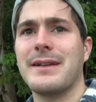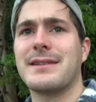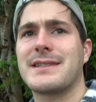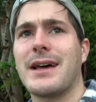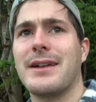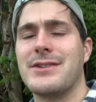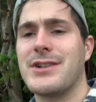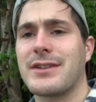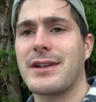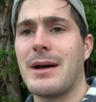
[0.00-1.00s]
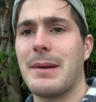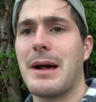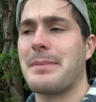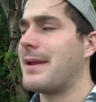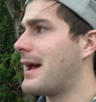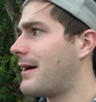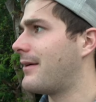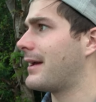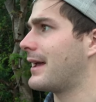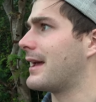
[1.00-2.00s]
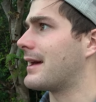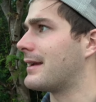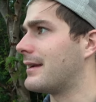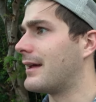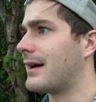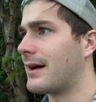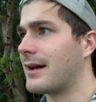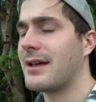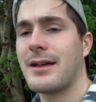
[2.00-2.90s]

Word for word: The sun is just coming up now, and uh,